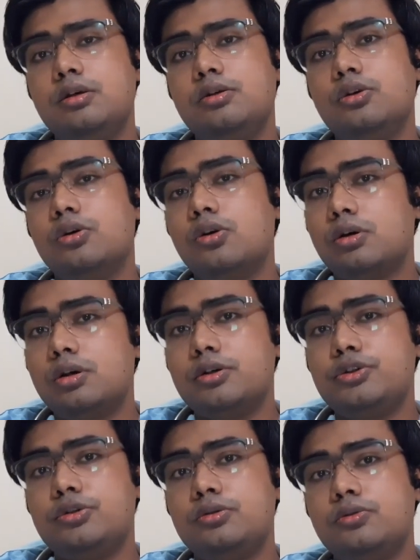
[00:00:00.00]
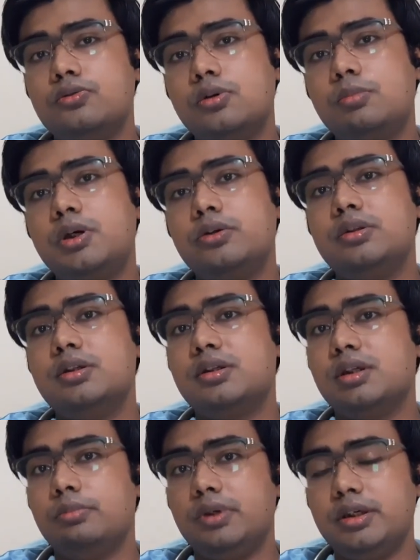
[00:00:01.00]
your doctor should know about this
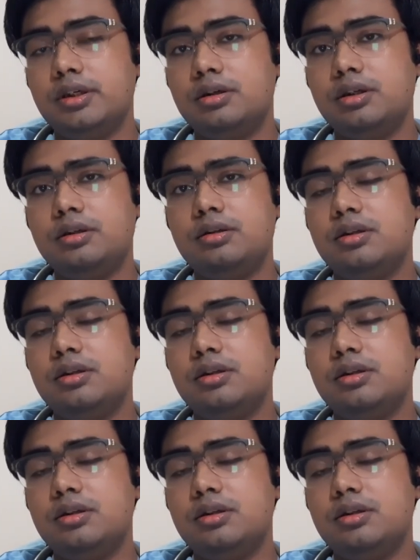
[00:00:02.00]
immediately.